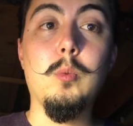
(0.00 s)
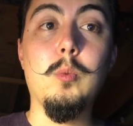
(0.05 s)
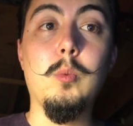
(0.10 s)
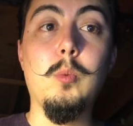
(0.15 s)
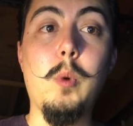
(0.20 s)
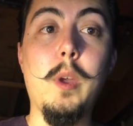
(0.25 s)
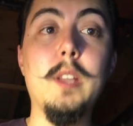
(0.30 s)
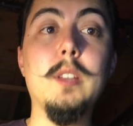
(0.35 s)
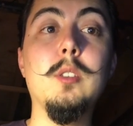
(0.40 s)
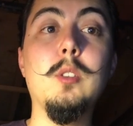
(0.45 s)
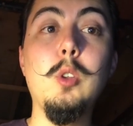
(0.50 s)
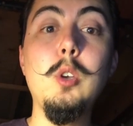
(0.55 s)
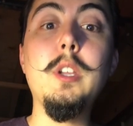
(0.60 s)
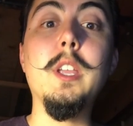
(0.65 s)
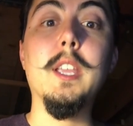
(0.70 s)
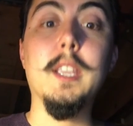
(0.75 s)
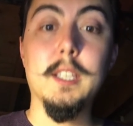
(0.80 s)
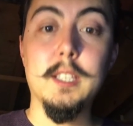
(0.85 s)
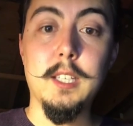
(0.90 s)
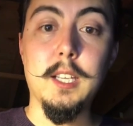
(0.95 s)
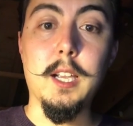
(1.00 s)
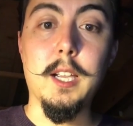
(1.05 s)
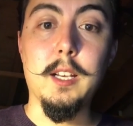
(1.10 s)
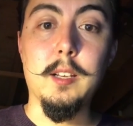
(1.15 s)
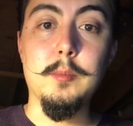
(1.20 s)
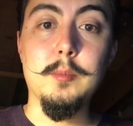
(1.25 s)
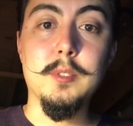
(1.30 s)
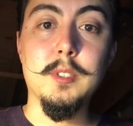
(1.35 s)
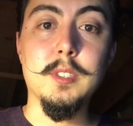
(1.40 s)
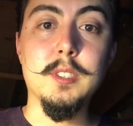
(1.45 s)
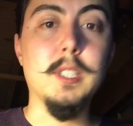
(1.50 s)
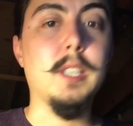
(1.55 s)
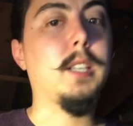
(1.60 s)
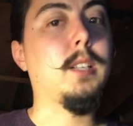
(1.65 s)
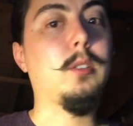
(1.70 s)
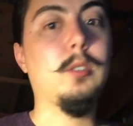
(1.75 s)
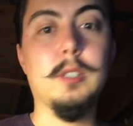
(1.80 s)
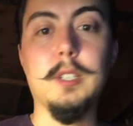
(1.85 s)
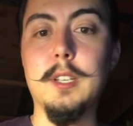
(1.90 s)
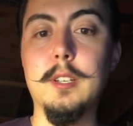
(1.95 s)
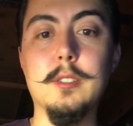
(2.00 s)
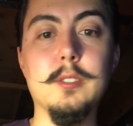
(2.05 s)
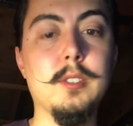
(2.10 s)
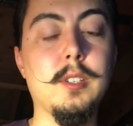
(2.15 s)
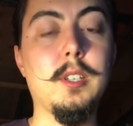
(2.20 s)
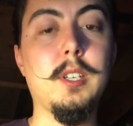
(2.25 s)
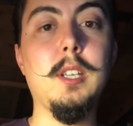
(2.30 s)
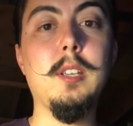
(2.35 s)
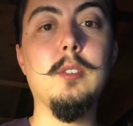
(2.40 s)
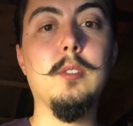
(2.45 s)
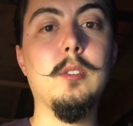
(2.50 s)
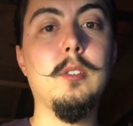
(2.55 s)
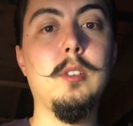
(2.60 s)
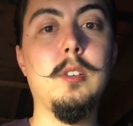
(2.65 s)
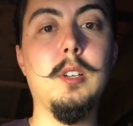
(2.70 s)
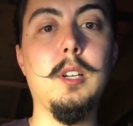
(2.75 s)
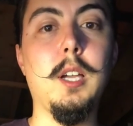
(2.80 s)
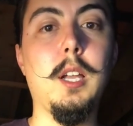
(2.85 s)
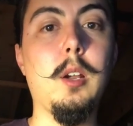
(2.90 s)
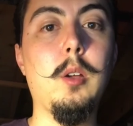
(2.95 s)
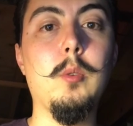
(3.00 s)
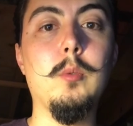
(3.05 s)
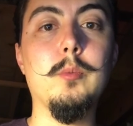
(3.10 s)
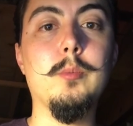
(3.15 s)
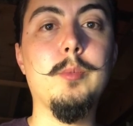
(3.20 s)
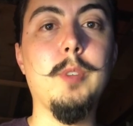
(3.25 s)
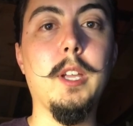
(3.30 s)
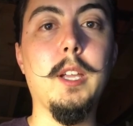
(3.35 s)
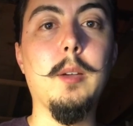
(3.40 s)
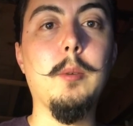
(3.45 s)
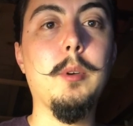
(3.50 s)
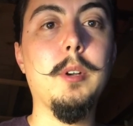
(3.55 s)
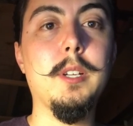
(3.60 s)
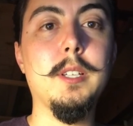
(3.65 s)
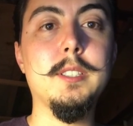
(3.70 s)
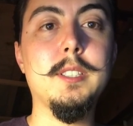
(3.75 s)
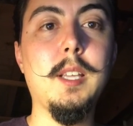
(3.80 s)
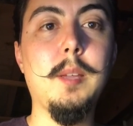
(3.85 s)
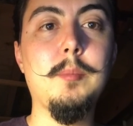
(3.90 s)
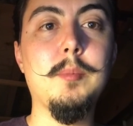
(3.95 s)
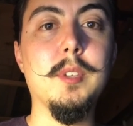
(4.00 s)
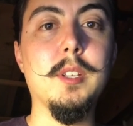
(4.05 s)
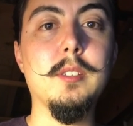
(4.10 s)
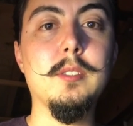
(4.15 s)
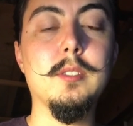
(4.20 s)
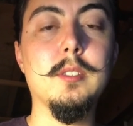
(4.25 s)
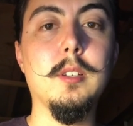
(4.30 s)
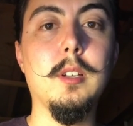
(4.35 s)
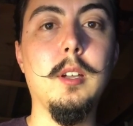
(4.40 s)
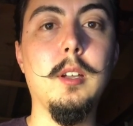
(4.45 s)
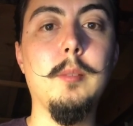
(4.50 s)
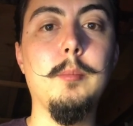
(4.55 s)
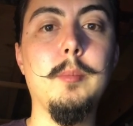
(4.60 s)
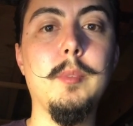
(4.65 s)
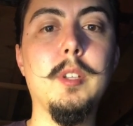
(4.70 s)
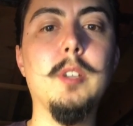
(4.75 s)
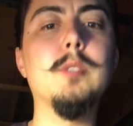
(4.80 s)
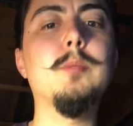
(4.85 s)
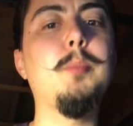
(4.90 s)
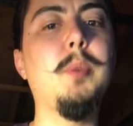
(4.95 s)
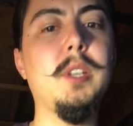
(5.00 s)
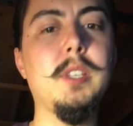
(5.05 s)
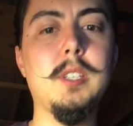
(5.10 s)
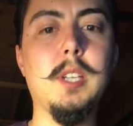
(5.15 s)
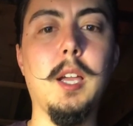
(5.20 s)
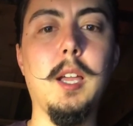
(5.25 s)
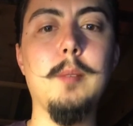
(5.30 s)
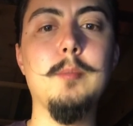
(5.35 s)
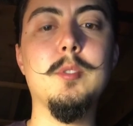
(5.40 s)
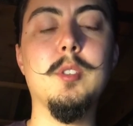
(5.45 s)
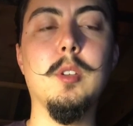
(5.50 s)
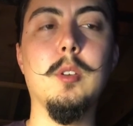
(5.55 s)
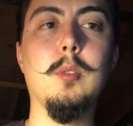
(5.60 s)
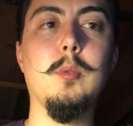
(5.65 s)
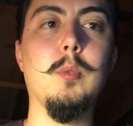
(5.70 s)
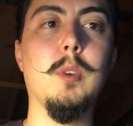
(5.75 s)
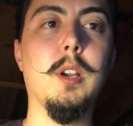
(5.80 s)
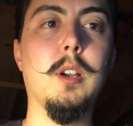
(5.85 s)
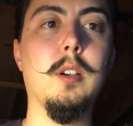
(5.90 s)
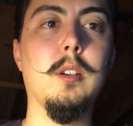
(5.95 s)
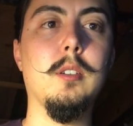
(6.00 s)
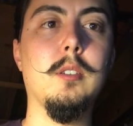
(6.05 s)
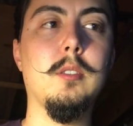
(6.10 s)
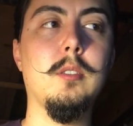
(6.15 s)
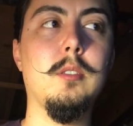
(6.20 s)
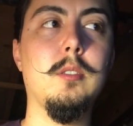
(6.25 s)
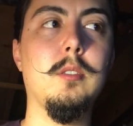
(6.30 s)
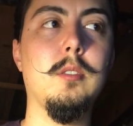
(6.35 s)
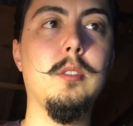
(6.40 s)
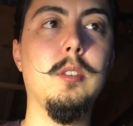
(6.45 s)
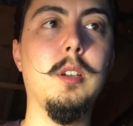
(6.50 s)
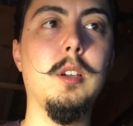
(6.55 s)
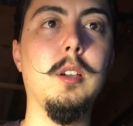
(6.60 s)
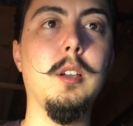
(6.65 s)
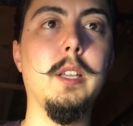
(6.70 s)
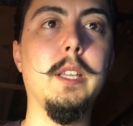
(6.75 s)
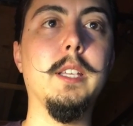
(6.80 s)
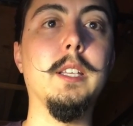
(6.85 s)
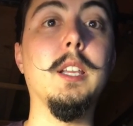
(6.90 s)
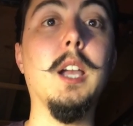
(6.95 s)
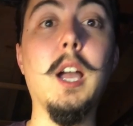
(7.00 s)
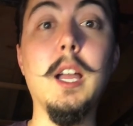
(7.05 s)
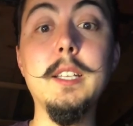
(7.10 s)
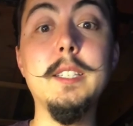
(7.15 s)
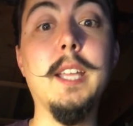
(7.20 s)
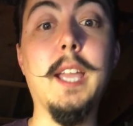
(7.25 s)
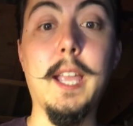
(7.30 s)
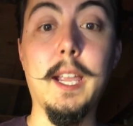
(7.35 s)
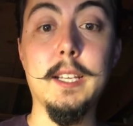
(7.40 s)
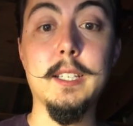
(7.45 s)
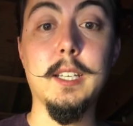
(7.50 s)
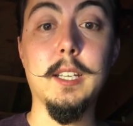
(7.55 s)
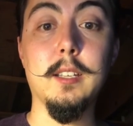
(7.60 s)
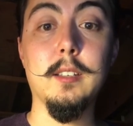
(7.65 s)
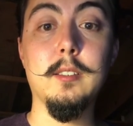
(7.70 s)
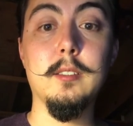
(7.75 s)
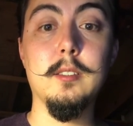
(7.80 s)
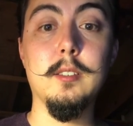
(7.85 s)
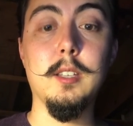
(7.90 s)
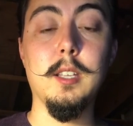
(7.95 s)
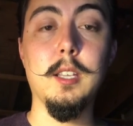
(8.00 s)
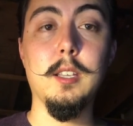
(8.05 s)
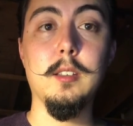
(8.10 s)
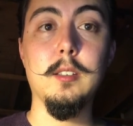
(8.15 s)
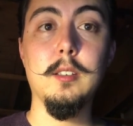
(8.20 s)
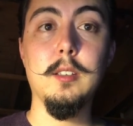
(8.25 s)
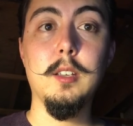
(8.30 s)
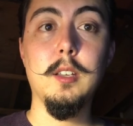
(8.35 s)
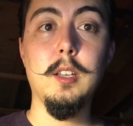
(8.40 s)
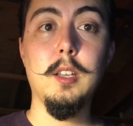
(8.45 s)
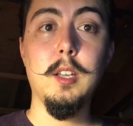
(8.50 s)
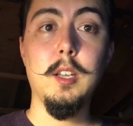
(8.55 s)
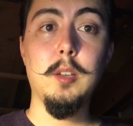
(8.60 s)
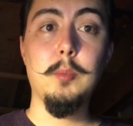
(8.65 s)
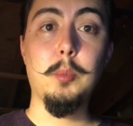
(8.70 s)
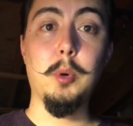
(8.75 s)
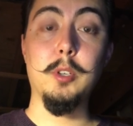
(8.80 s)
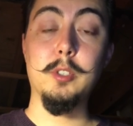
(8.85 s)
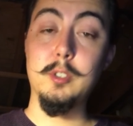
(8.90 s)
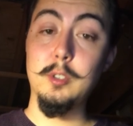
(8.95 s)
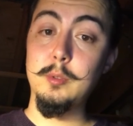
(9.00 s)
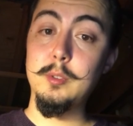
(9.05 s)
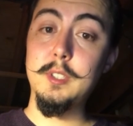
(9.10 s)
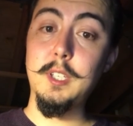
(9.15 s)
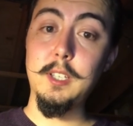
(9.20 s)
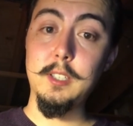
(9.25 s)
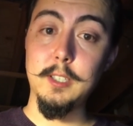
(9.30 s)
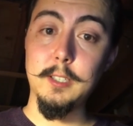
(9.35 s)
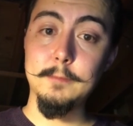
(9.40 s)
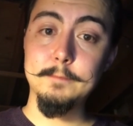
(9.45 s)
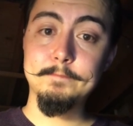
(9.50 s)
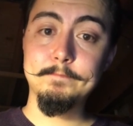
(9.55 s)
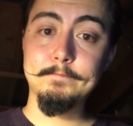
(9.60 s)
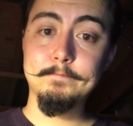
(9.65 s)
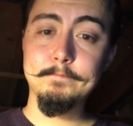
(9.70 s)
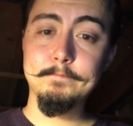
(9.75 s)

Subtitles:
when looking at the items and saying, look, here's the deal. I don't think I want to accept this. There's been times, though, where in contacting the person who sent it,